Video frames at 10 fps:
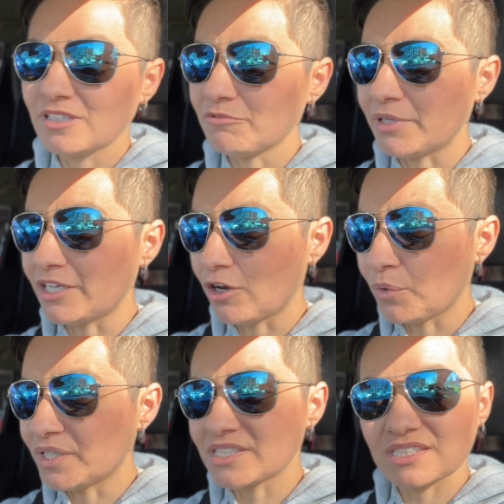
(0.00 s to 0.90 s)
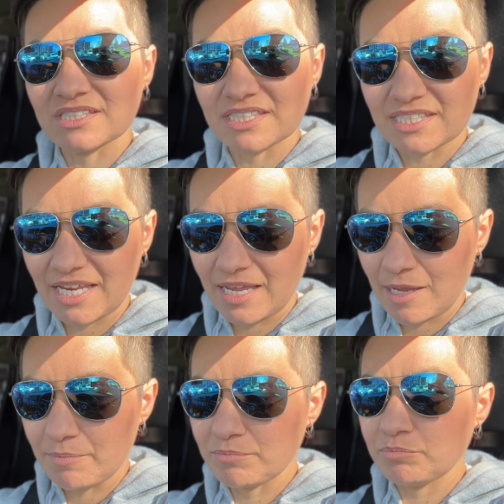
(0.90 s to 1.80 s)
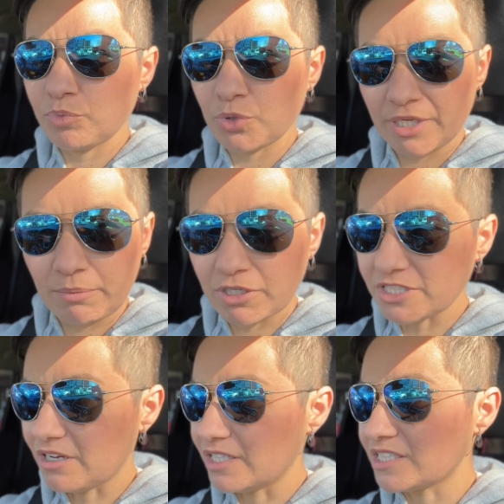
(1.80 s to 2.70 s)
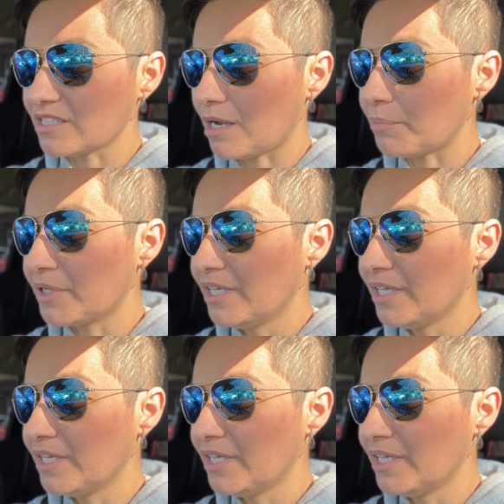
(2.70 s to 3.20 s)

I've been going since 6 a.m. pretty much nonstop,